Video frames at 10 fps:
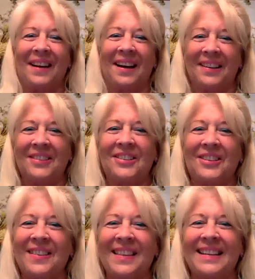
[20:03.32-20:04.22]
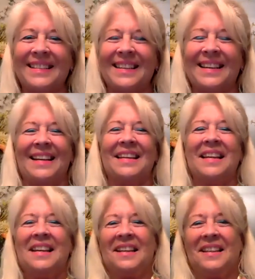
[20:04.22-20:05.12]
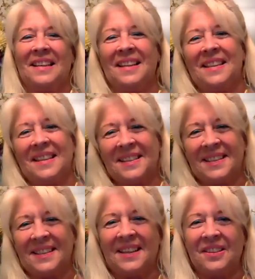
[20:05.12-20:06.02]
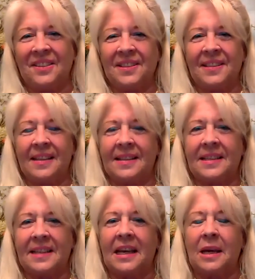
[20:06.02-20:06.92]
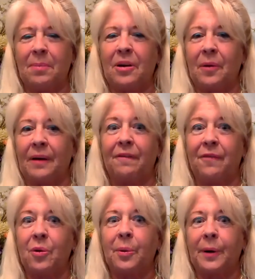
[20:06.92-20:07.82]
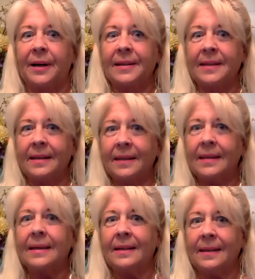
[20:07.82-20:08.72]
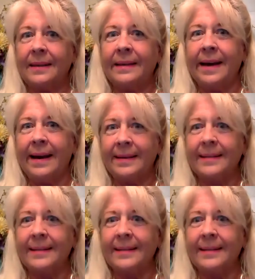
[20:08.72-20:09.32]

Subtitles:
got to learn this, and I need these skills to keep going forward. Yes.